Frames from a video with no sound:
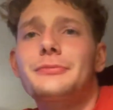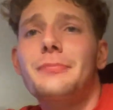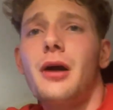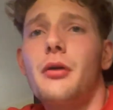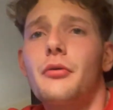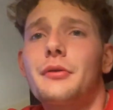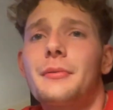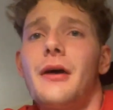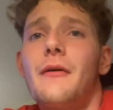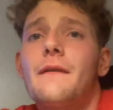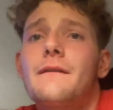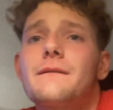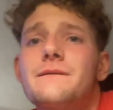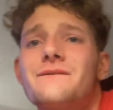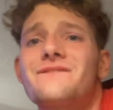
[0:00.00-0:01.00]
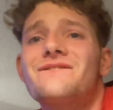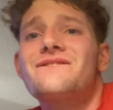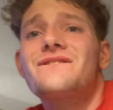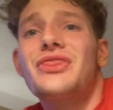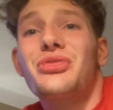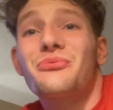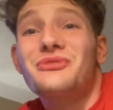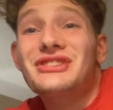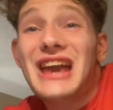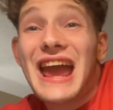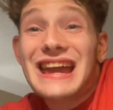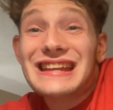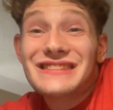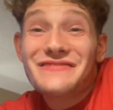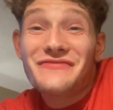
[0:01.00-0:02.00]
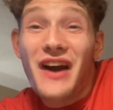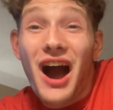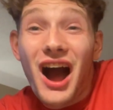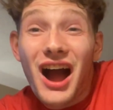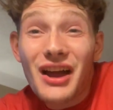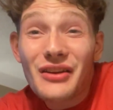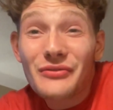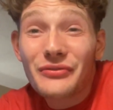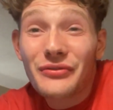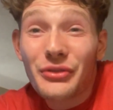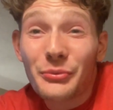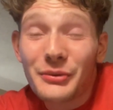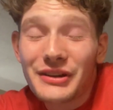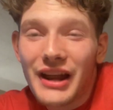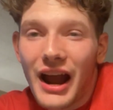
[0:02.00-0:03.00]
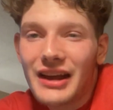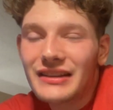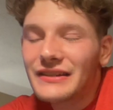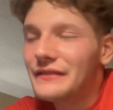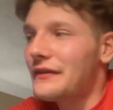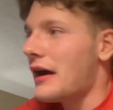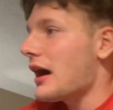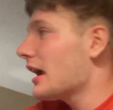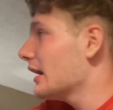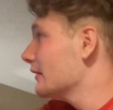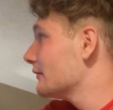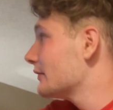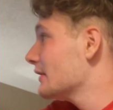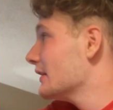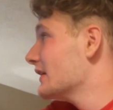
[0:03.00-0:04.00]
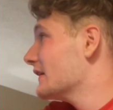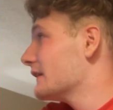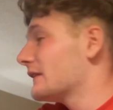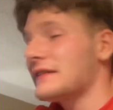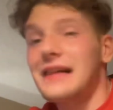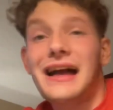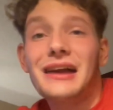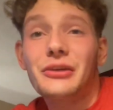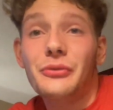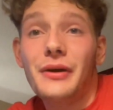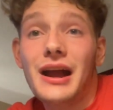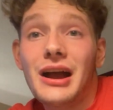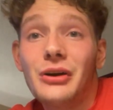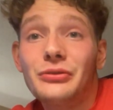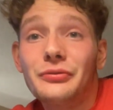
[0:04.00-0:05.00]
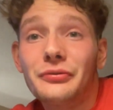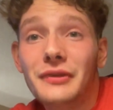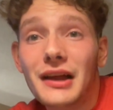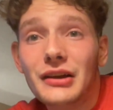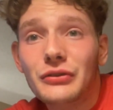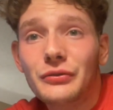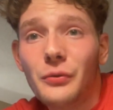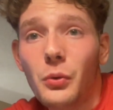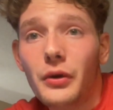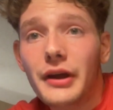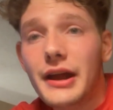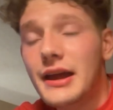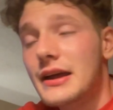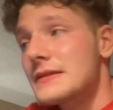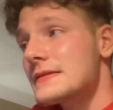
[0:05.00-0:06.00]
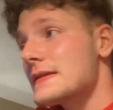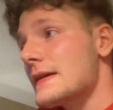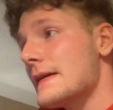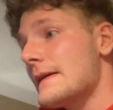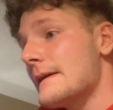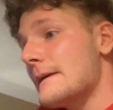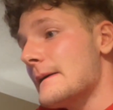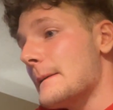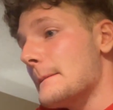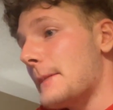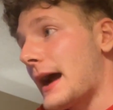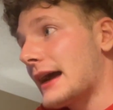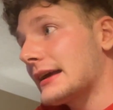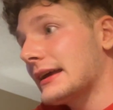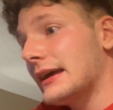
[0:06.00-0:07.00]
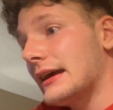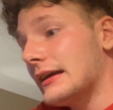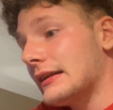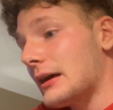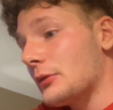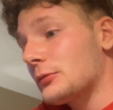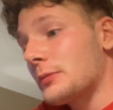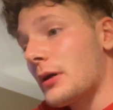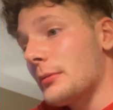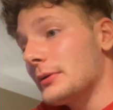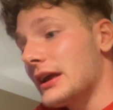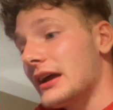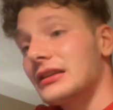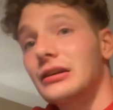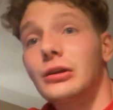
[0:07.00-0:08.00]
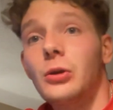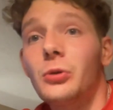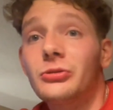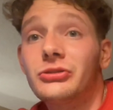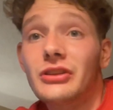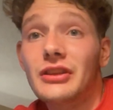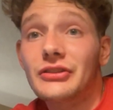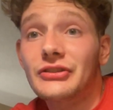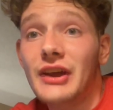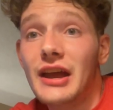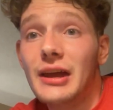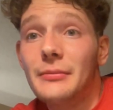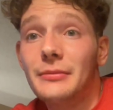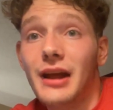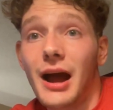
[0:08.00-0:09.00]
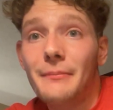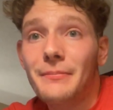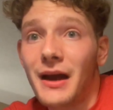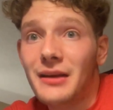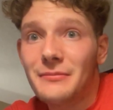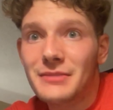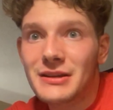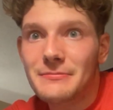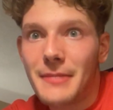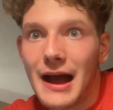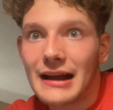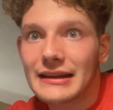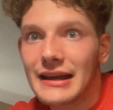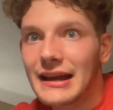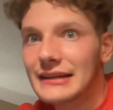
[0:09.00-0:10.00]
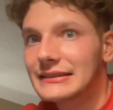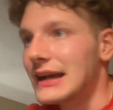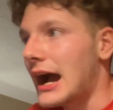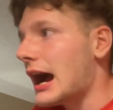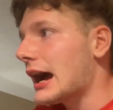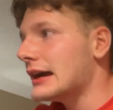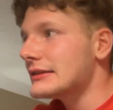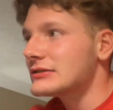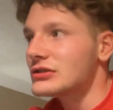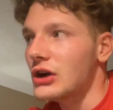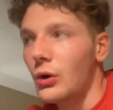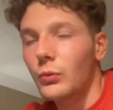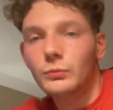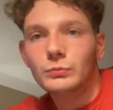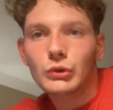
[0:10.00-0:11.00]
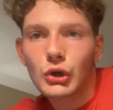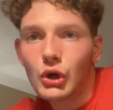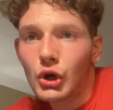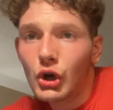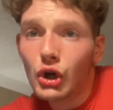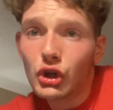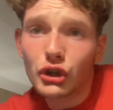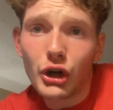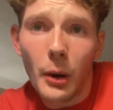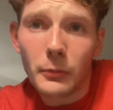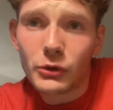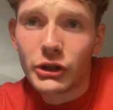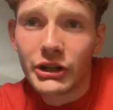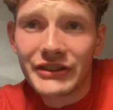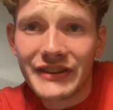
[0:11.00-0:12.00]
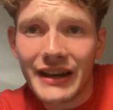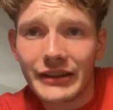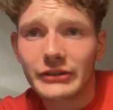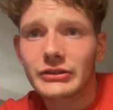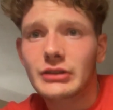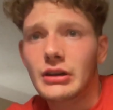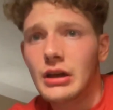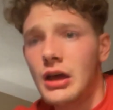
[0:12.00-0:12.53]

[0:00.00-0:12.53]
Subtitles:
probably about 385, 395, flat ground, flex forehand. Backhand, I was probably getting close to the same, and I'm not a big backhand guy, so, you know, good disc.